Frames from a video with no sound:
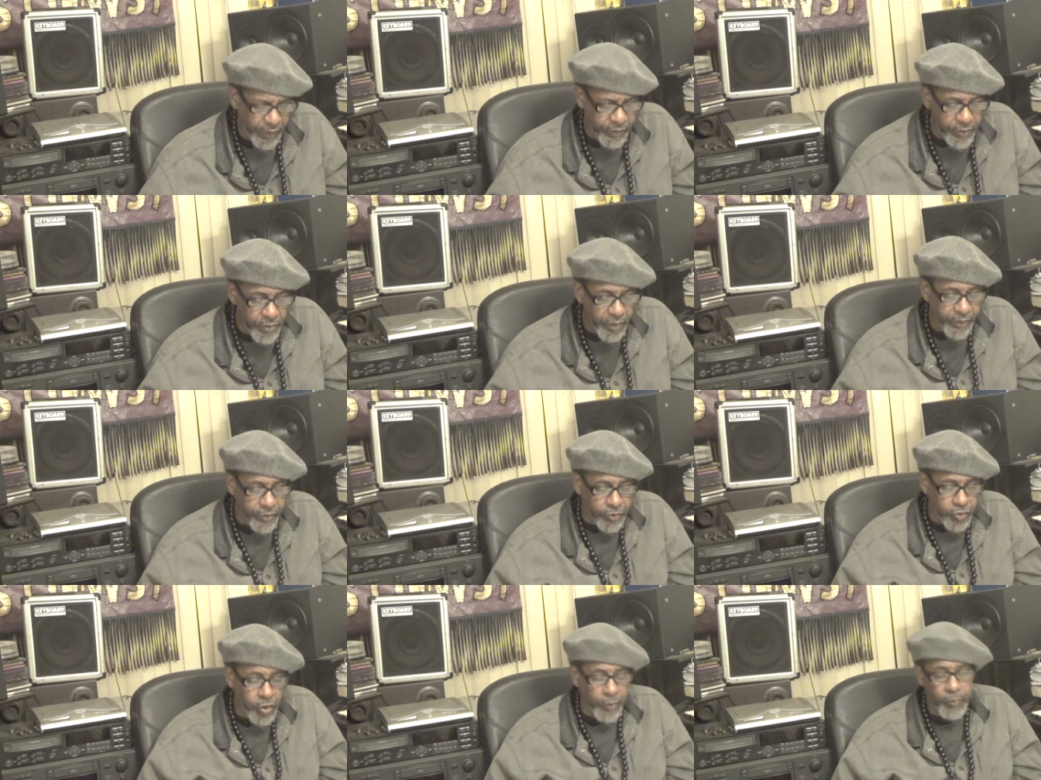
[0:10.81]
like, you
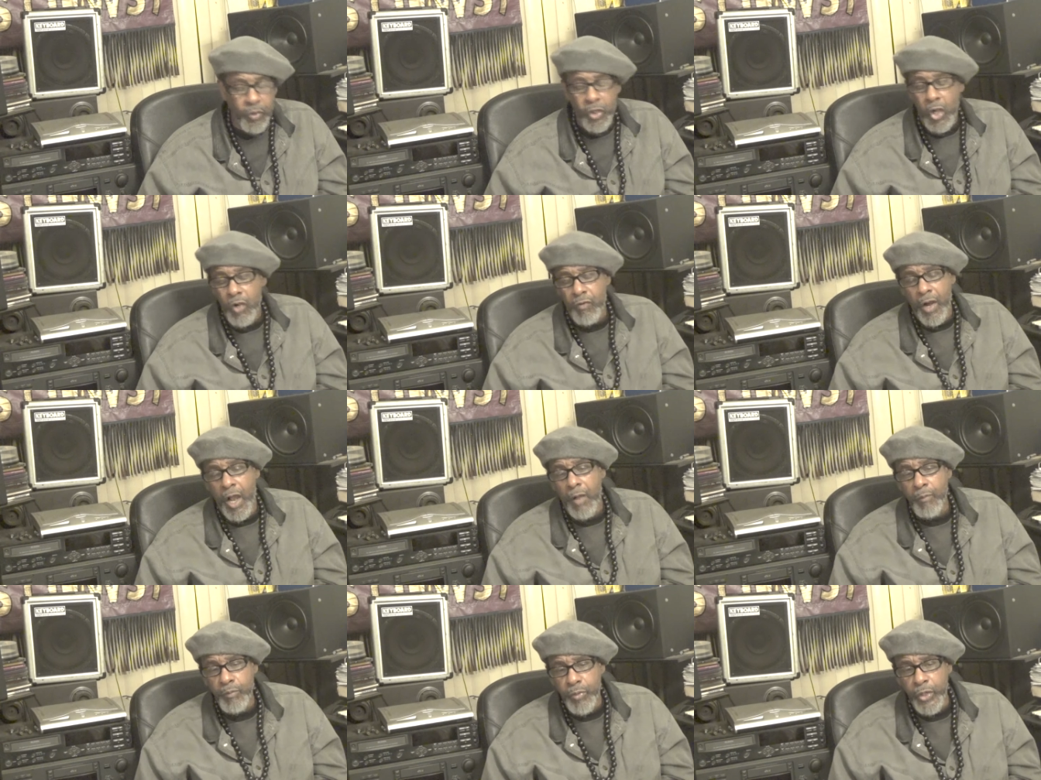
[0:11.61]
understand what I,
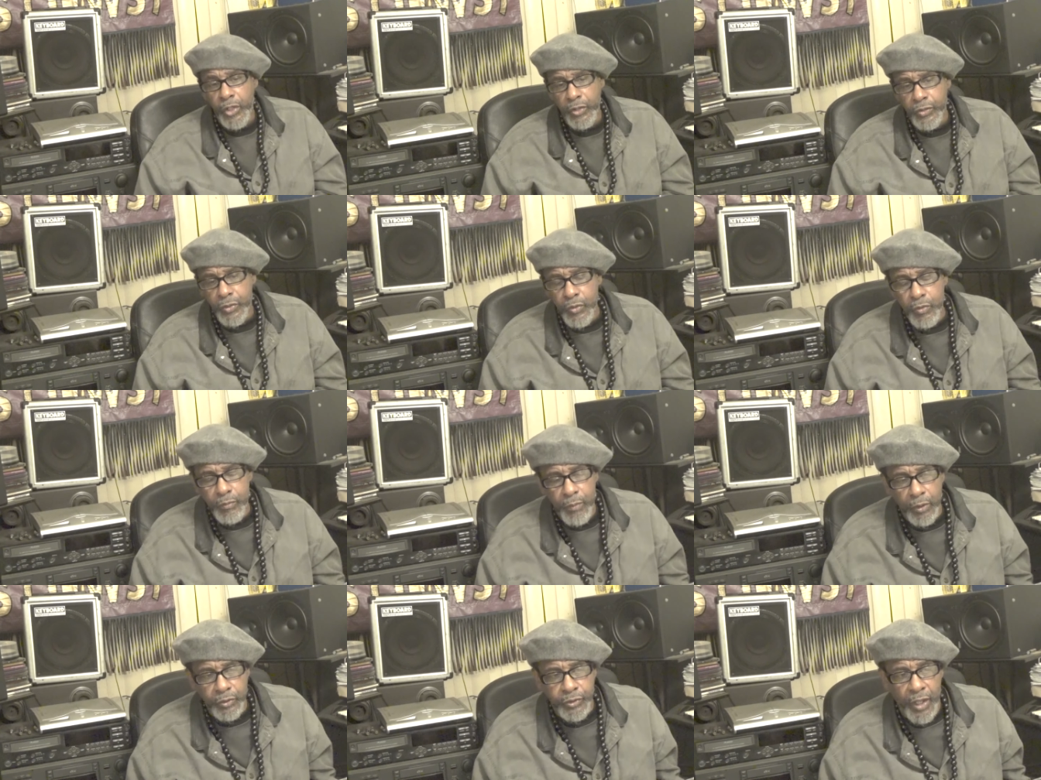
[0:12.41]
I'll bring you to,
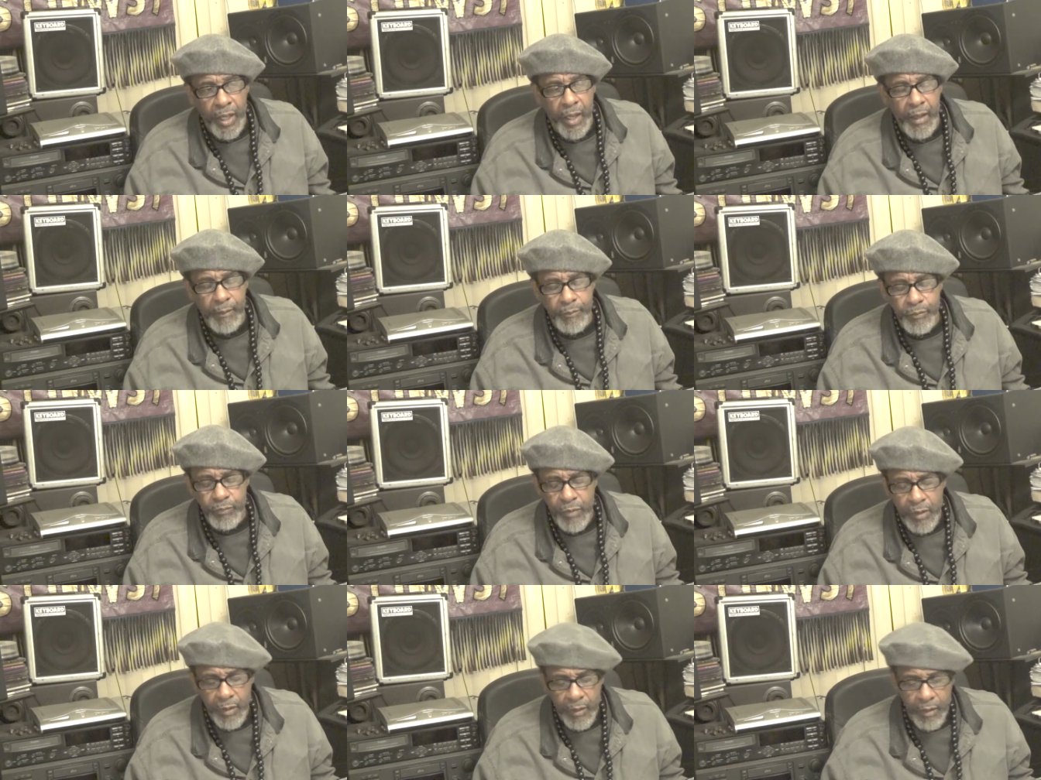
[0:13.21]
Most High.
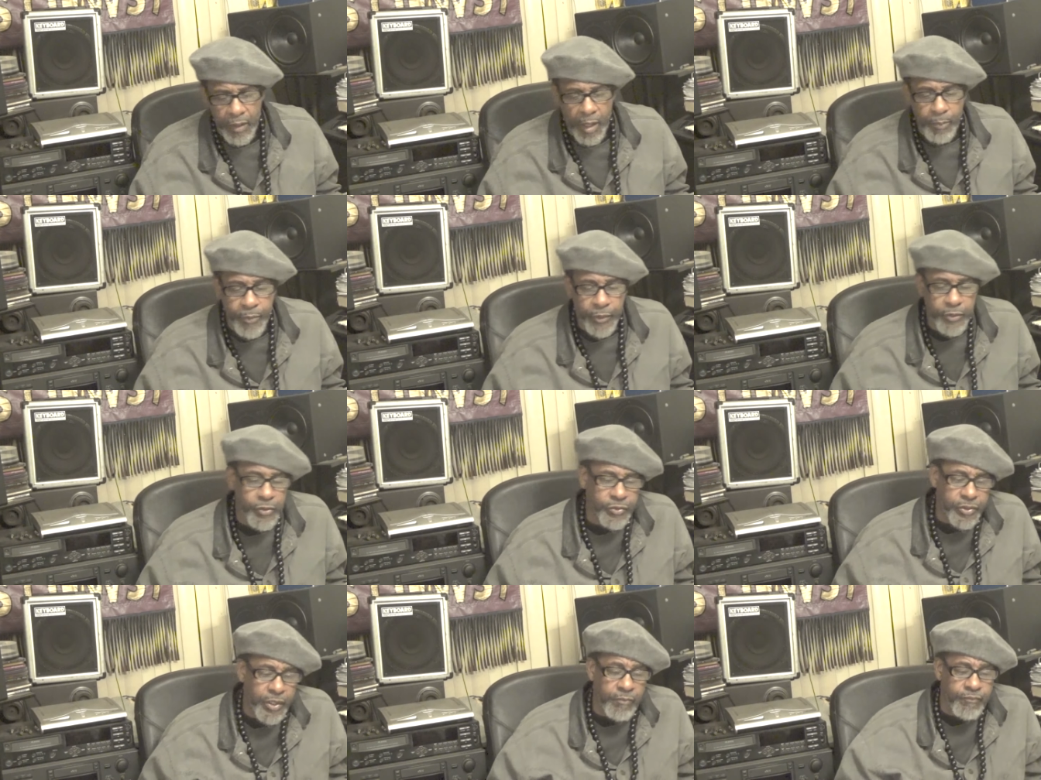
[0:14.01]
I'll bring
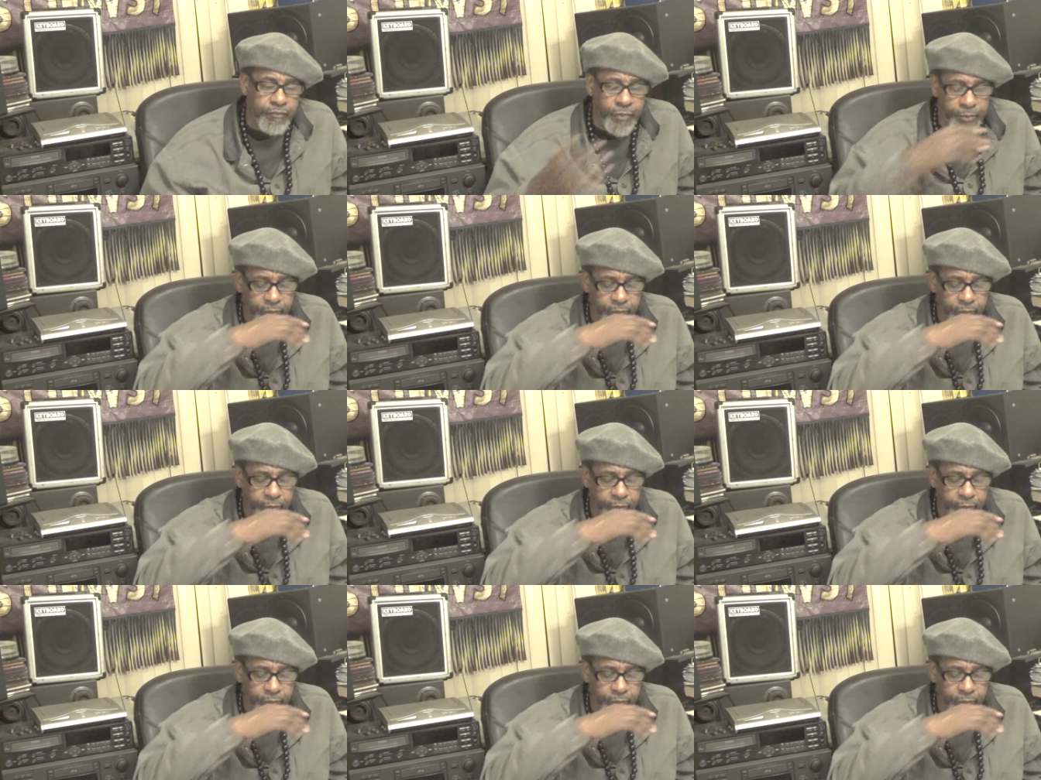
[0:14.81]
you something from